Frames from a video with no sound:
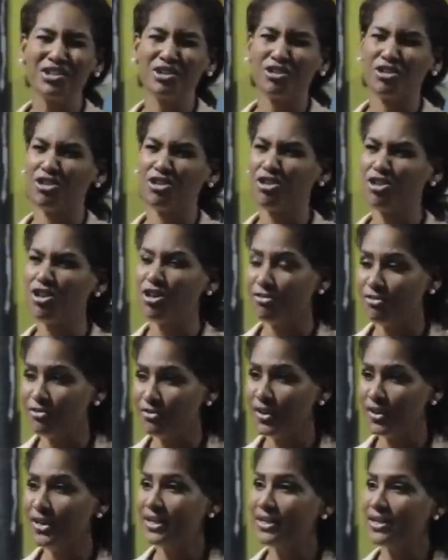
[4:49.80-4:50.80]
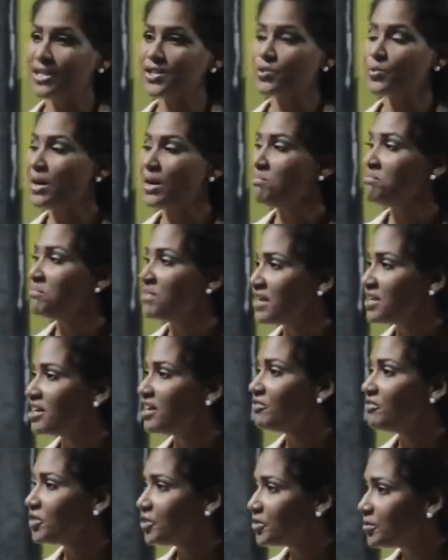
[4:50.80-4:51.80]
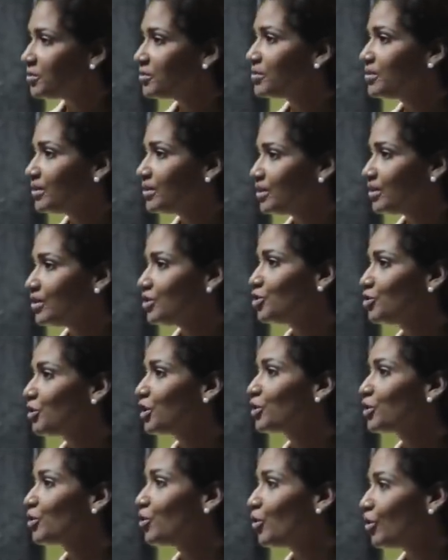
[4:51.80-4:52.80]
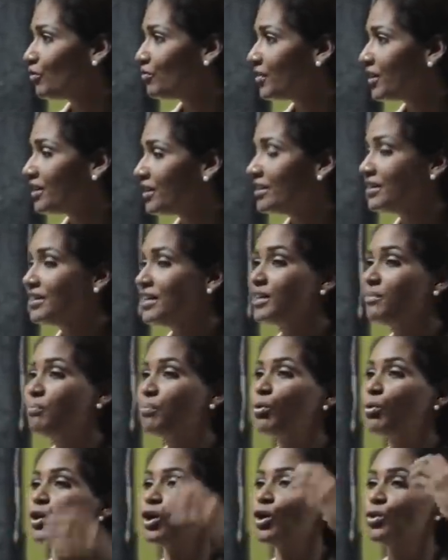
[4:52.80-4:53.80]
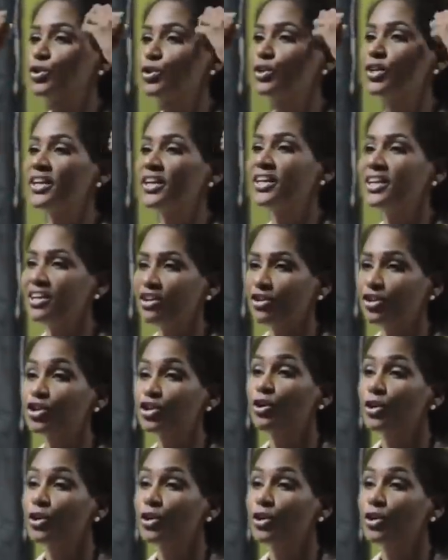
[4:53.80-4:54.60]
it rough. That's why many of you during COVID nearly pull out on the ear.